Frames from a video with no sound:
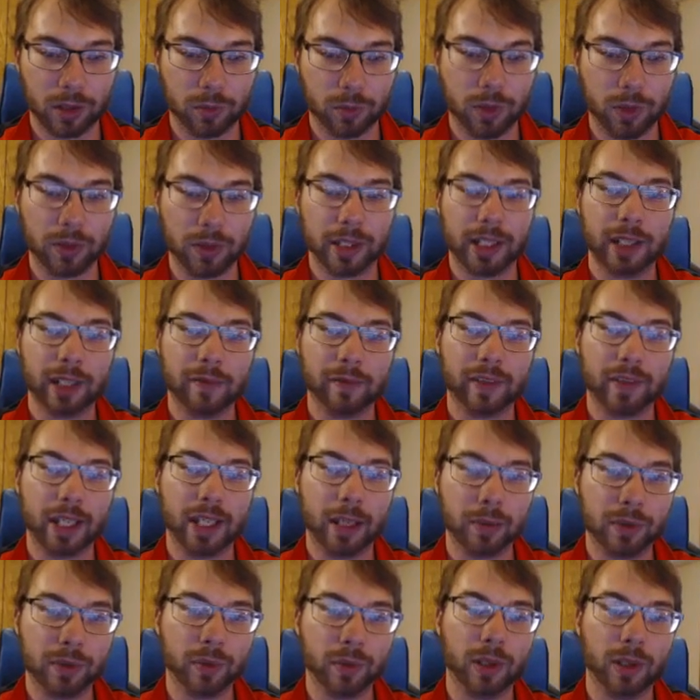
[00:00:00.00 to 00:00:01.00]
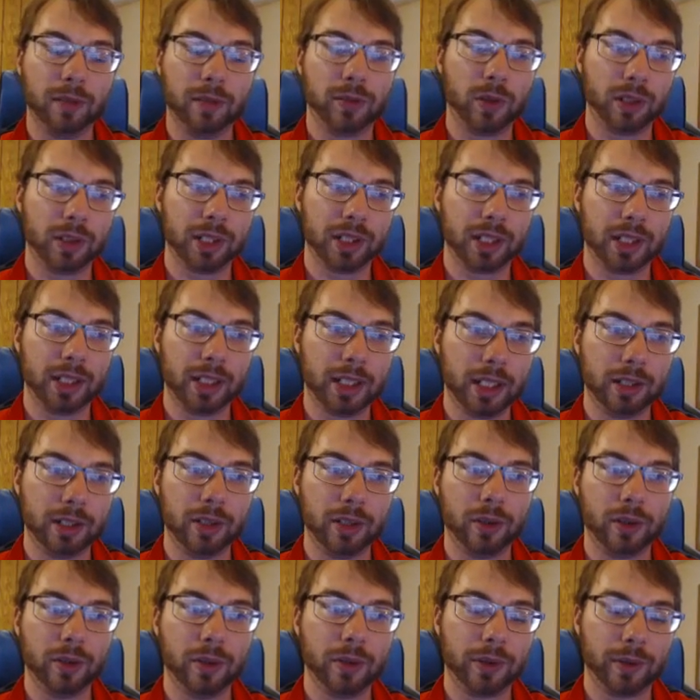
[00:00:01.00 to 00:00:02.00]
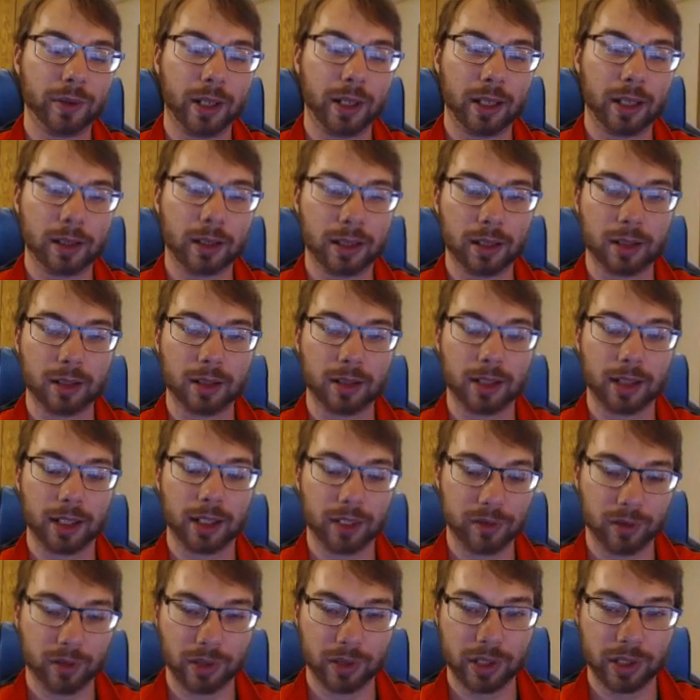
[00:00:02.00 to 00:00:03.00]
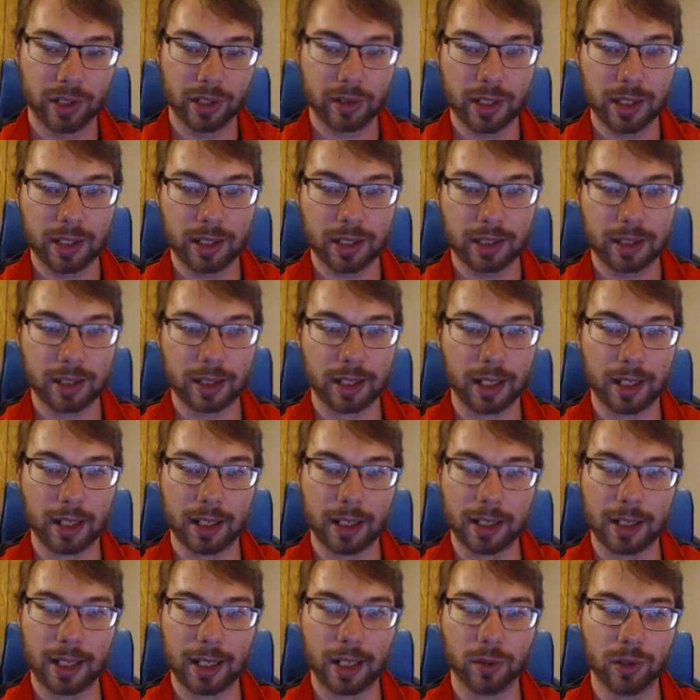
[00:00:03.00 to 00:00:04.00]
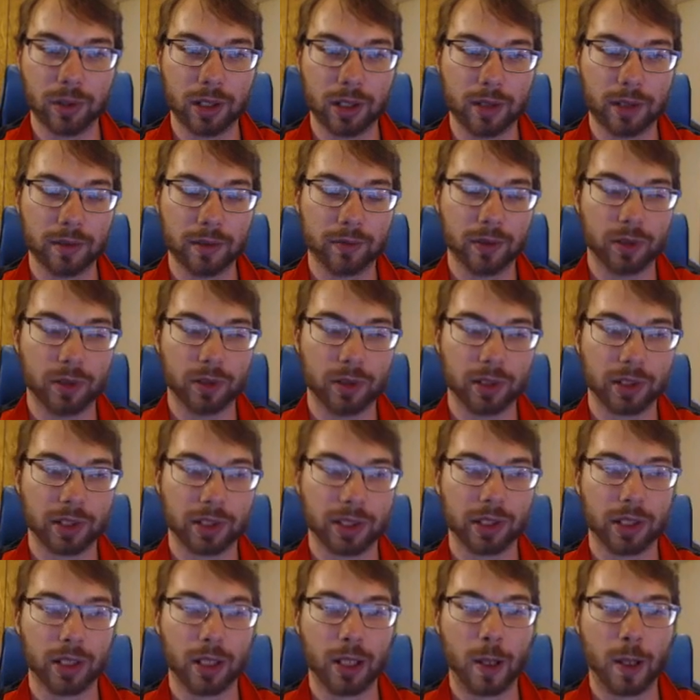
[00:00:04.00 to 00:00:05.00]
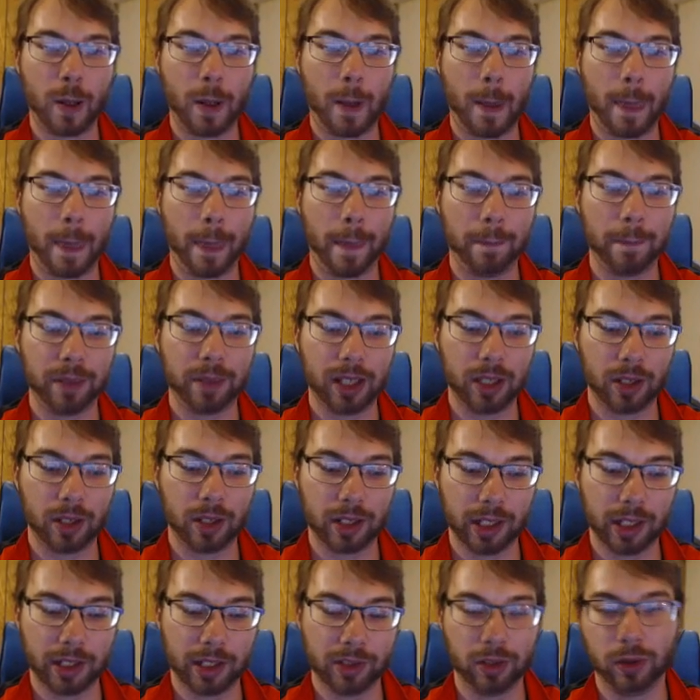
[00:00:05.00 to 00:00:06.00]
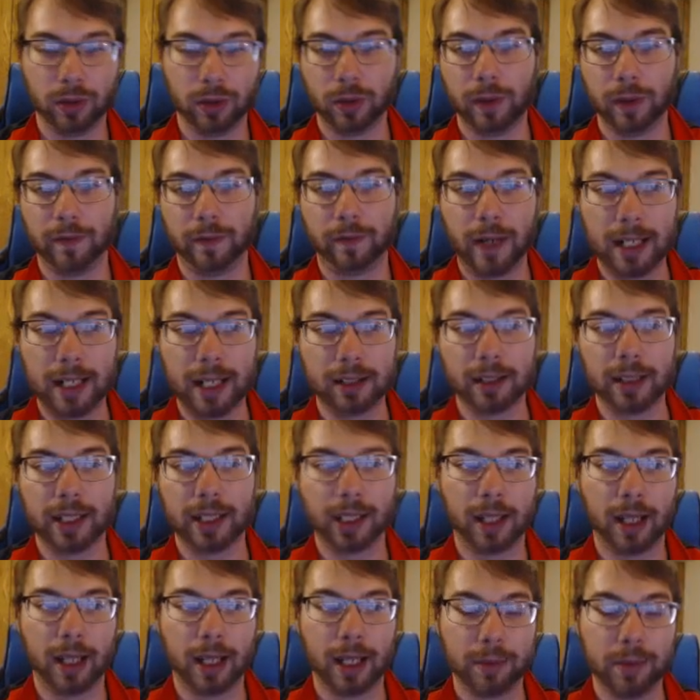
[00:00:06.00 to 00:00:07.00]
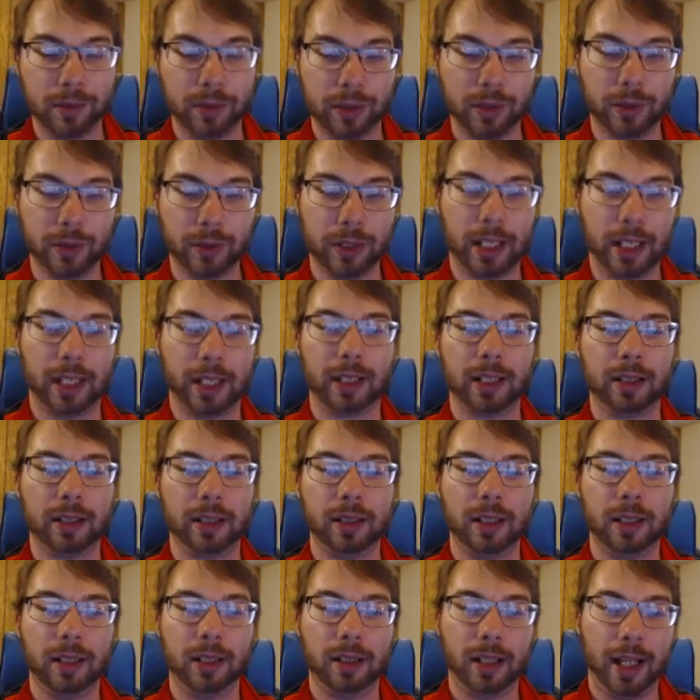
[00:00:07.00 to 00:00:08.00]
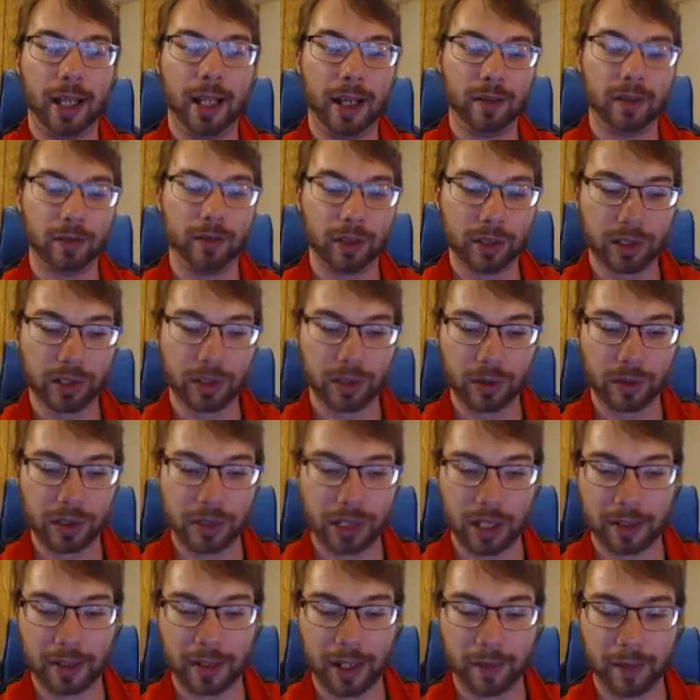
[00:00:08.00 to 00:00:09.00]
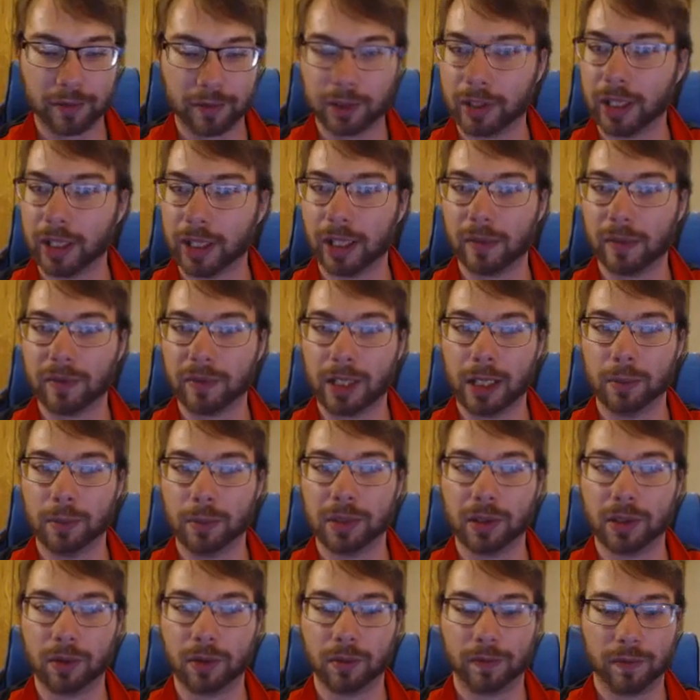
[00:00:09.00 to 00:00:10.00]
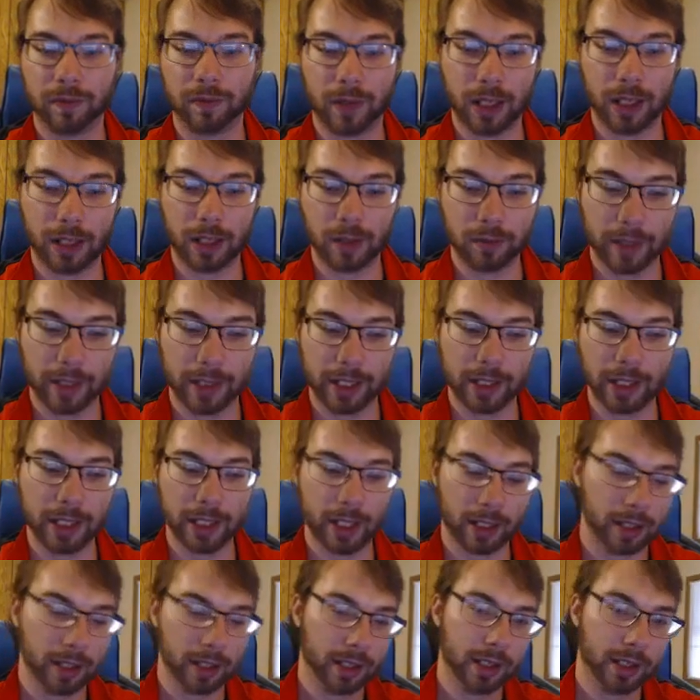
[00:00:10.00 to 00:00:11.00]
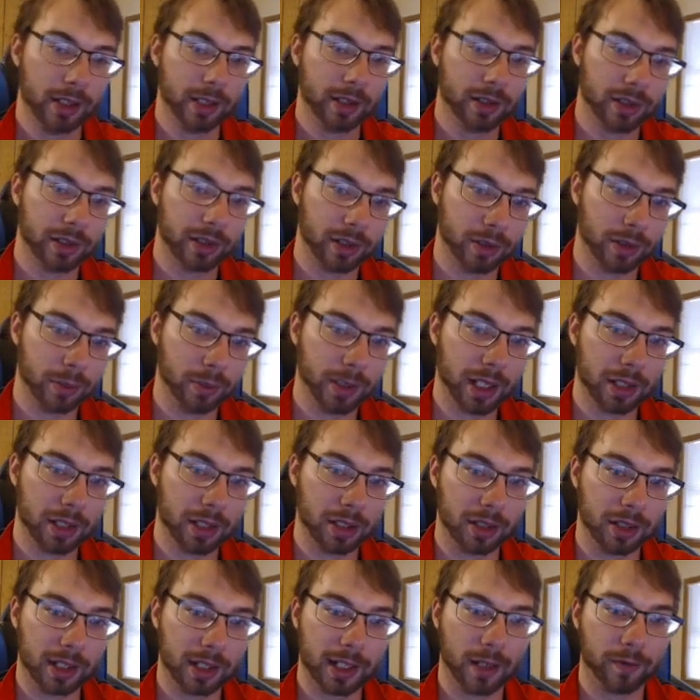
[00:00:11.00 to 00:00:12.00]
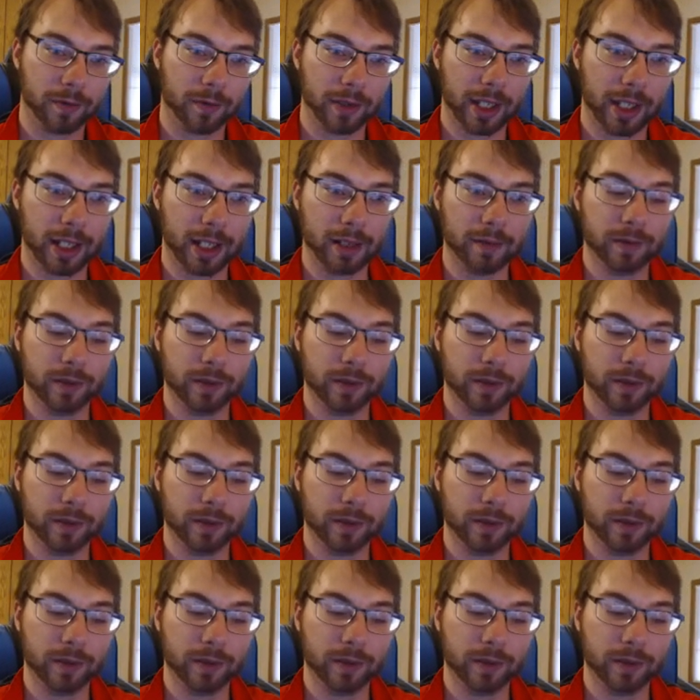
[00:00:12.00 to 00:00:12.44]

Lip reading: Road to King of Games will, of course, continue throughout the next few series, and I will, of course, be looking to finally climb to that ever so sought-after King of Games ranking. So be on the lookout for that.